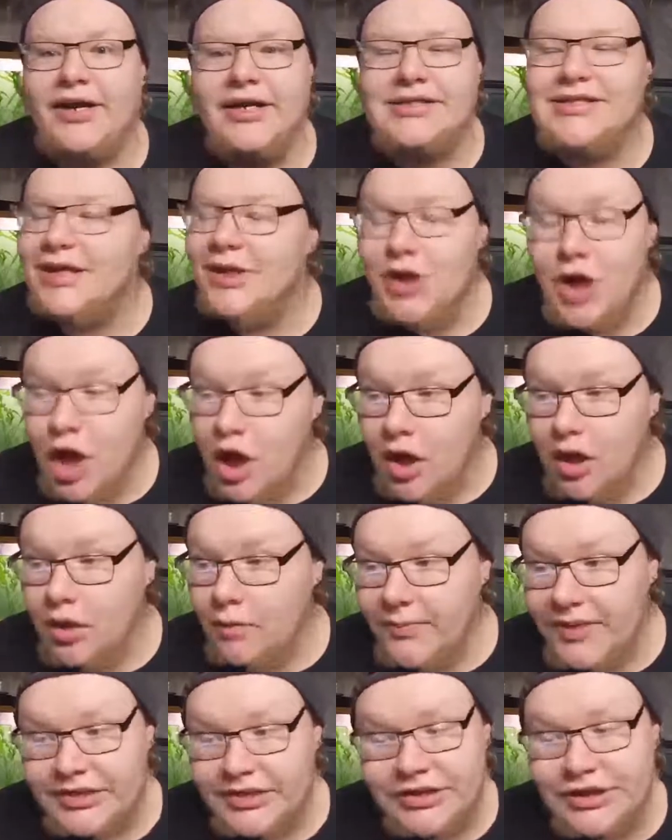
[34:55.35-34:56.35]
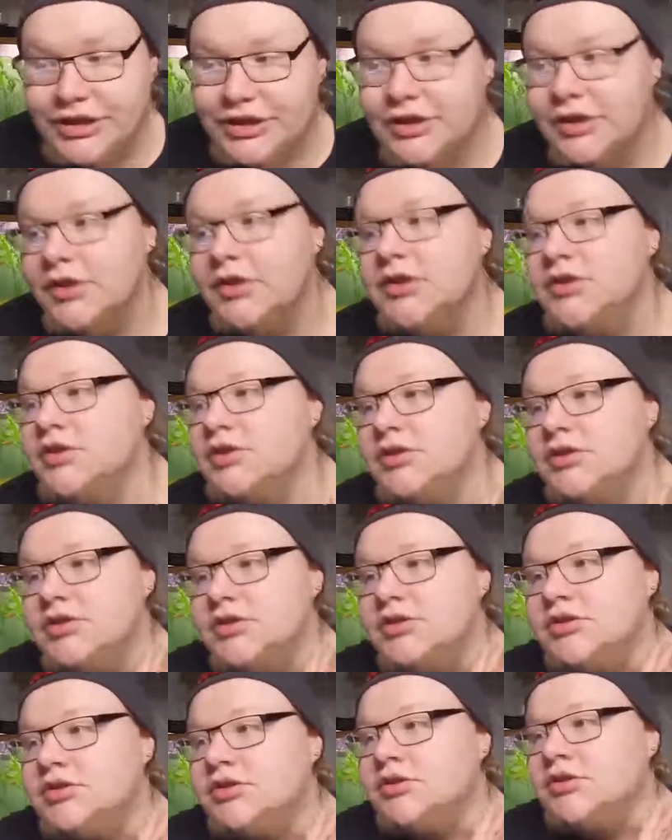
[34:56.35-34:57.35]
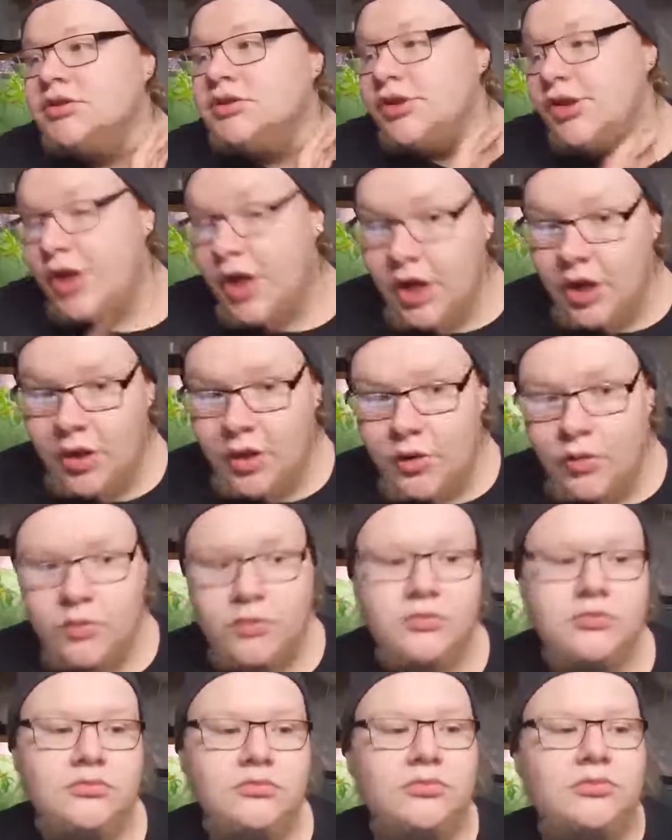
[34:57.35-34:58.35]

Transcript: It's like, no, bitch, no.